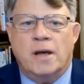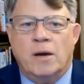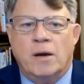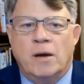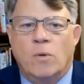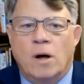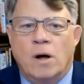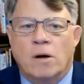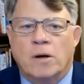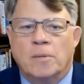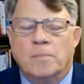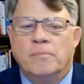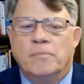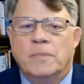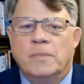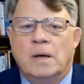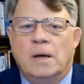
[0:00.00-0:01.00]

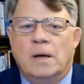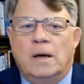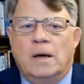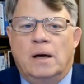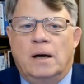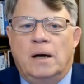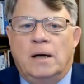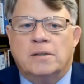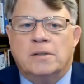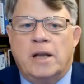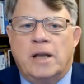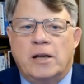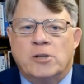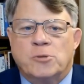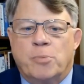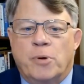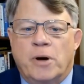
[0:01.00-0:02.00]
Welcome.
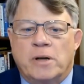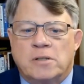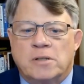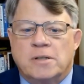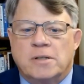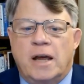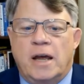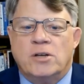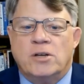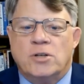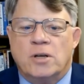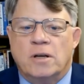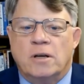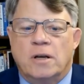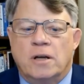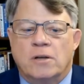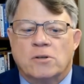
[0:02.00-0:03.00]
Today's
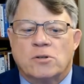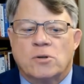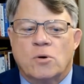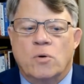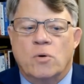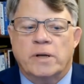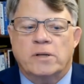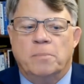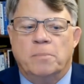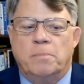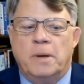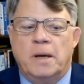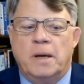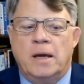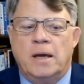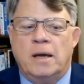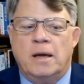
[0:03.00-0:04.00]
presentation is going to
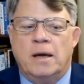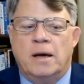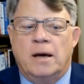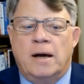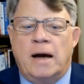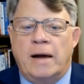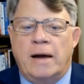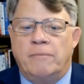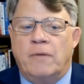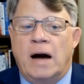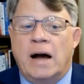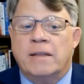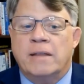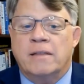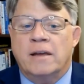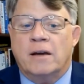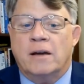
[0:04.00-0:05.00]
be, I
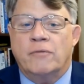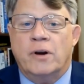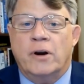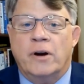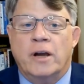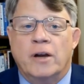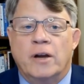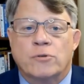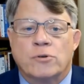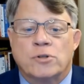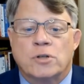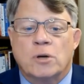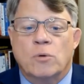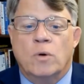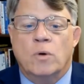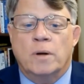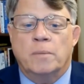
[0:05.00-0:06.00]
think, a very
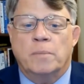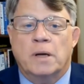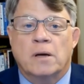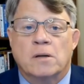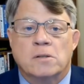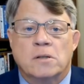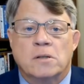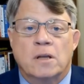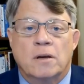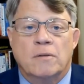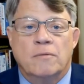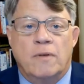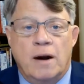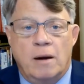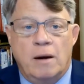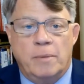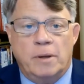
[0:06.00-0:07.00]
interesting one because of the
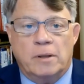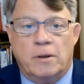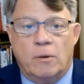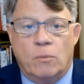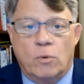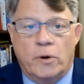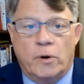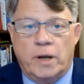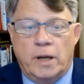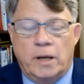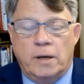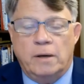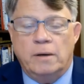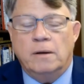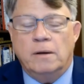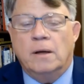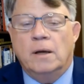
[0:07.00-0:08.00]
environment that we're
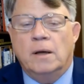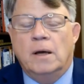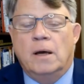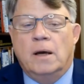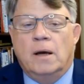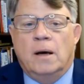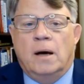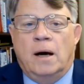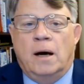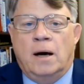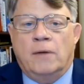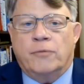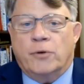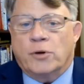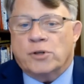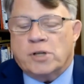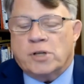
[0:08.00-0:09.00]
in.
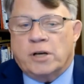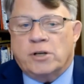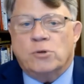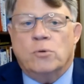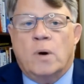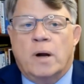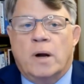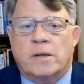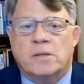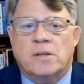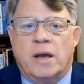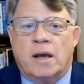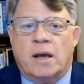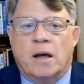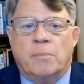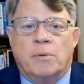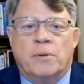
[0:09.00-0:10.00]
First, I do want to say a
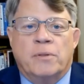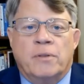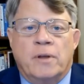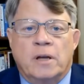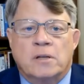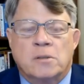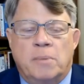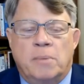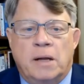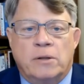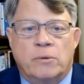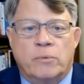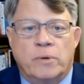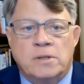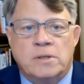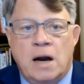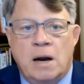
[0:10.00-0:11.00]
couple things about the
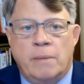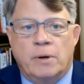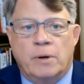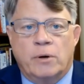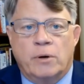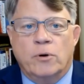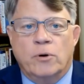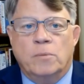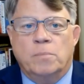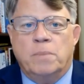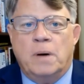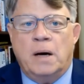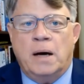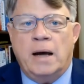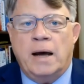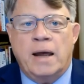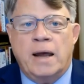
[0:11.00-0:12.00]
retirement group.
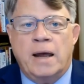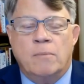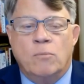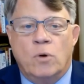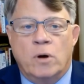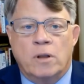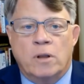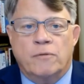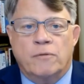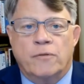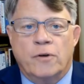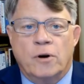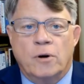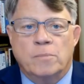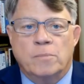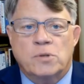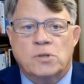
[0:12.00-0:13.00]
I am one of the
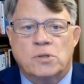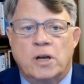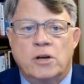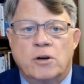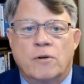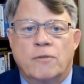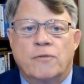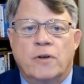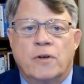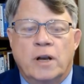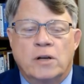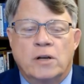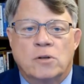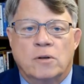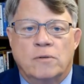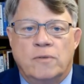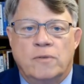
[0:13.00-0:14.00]
firm's senior
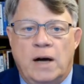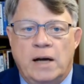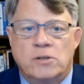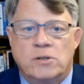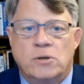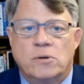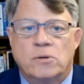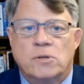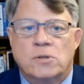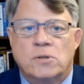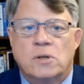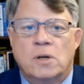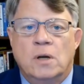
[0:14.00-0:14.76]
financial advisors.